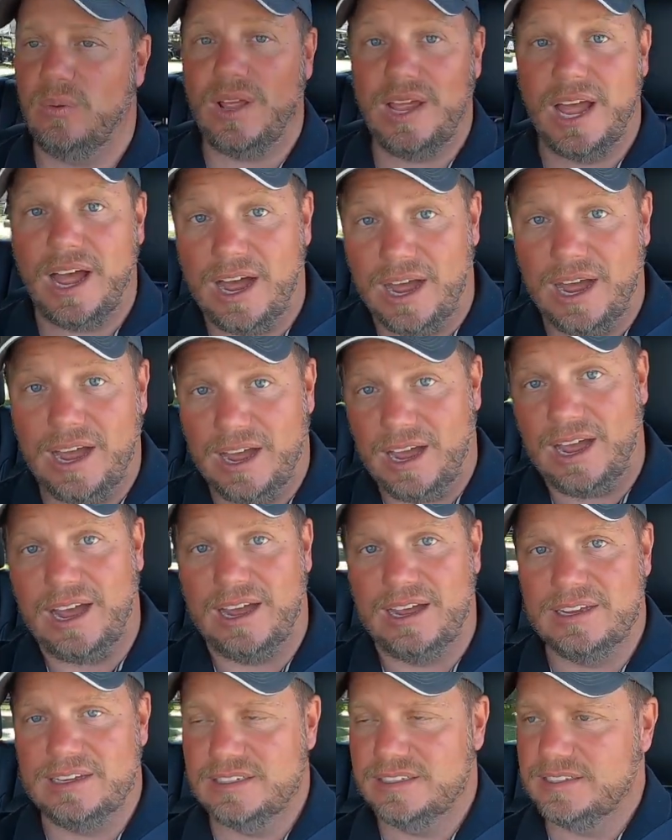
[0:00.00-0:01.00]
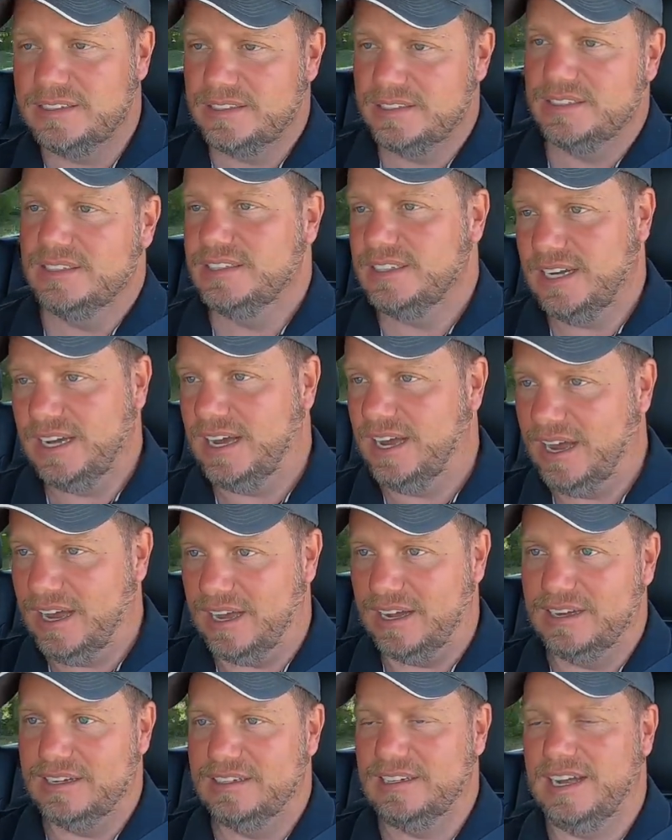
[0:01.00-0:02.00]
Well,
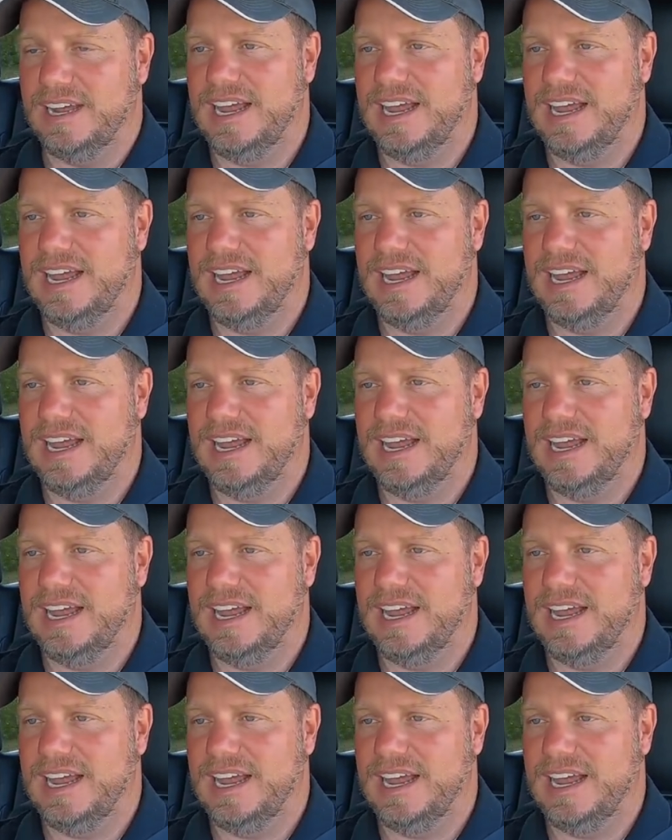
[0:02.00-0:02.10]
I